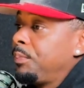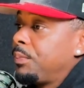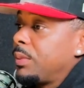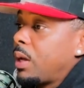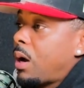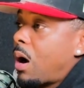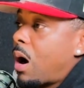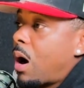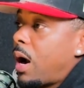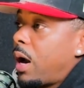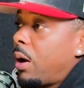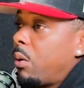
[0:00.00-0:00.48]

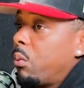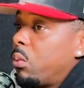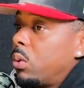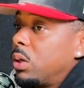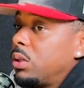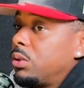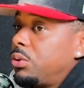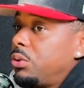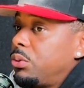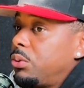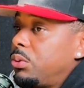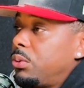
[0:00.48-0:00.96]
all right,
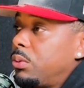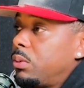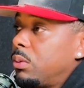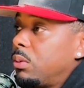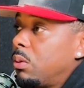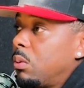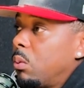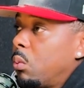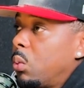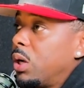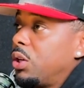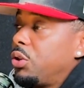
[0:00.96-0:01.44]
what do
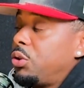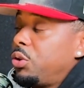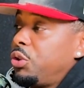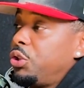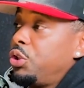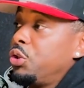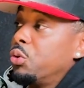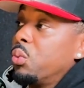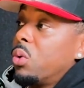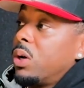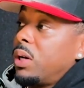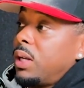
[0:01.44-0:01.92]

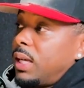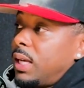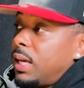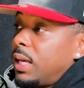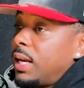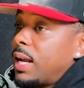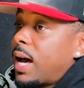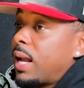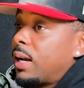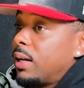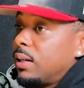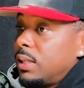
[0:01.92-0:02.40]
you want to get
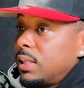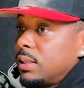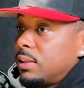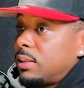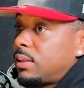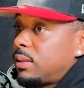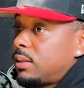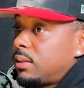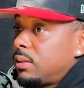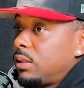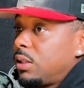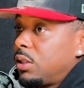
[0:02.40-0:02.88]
out of
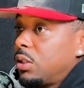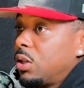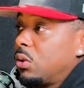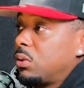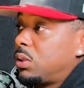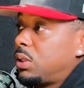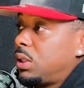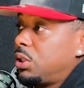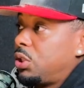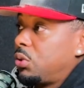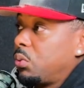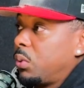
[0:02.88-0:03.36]
this,
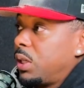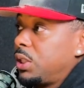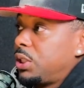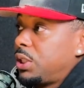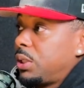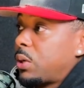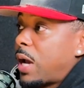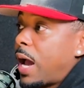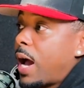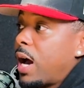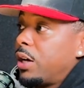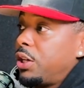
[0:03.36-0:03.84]

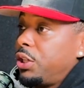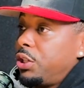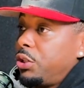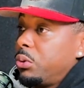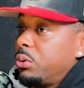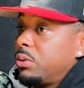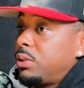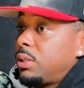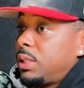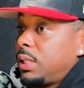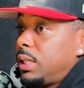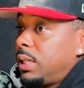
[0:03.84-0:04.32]
situation? How do you
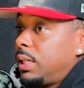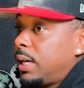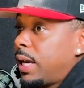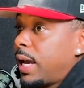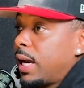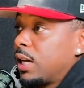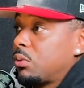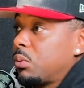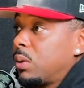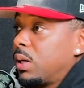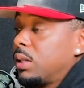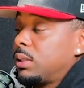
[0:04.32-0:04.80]
see
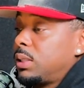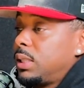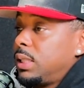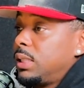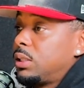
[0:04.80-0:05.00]
X, Y, and Z?